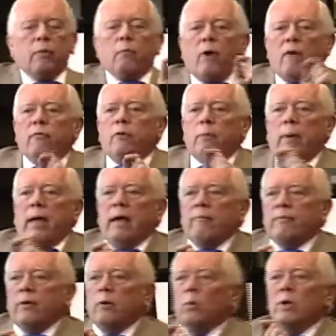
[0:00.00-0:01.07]
the Ruffner
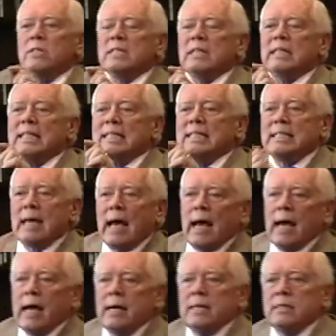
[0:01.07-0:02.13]
pamphlet was
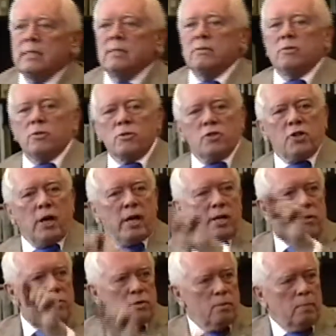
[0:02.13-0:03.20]
designed to
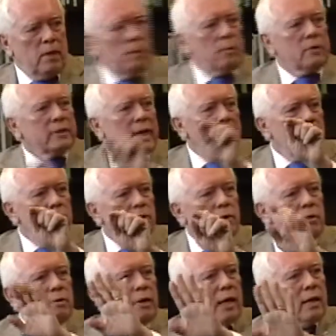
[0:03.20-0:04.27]
change the people's
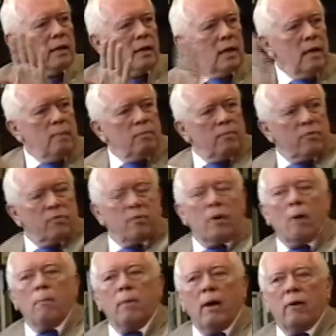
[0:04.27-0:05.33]
attitude and to keep
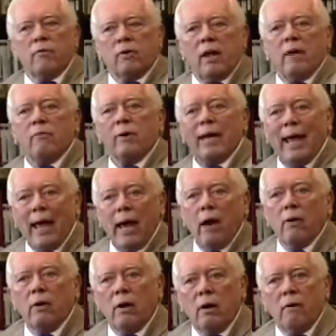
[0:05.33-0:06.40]
slavery
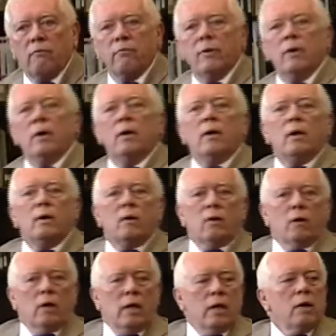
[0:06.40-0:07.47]
out of
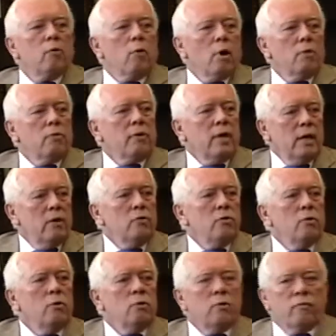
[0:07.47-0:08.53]
any growth
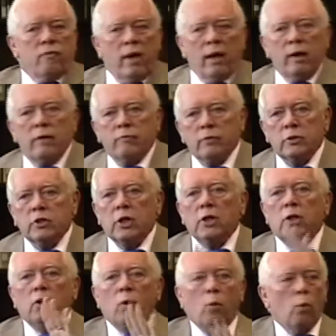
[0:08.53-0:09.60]
into the Valley of
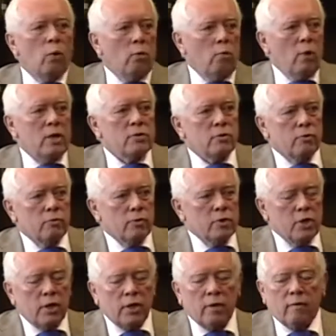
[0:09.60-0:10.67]
Virginia or Western
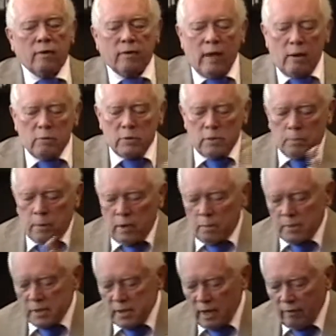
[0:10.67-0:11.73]
Virginia. But that was the
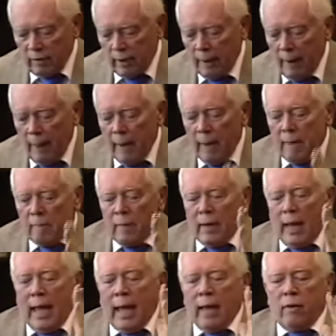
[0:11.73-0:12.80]
purpose of it.
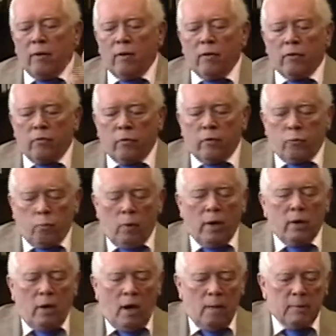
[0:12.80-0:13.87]
And this
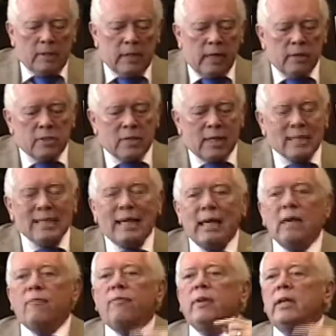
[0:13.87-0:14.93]
one commentator says,
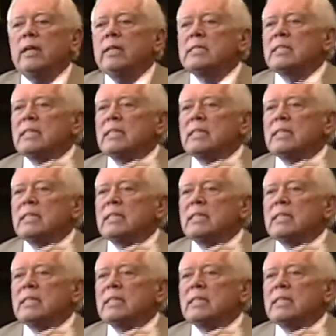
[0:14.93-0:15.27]
if it had